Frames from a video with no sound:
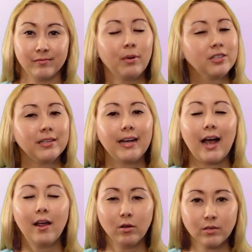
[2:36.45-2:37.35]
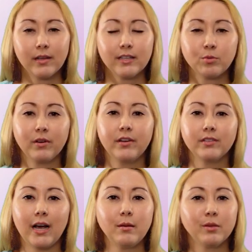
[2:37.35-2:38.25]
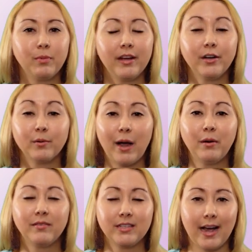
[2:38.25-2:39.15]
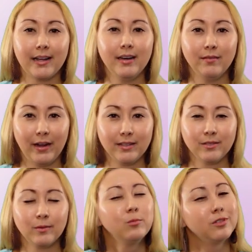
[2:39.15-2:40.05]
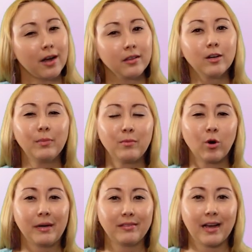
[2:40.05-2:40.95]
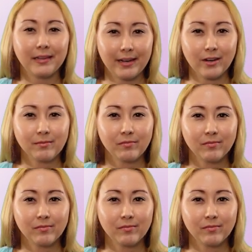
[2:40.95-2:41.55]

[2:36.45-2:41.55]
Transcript: Personally, I also think it's worth your time to plan your route of attack in advance. We'll talk a little bit more about that later.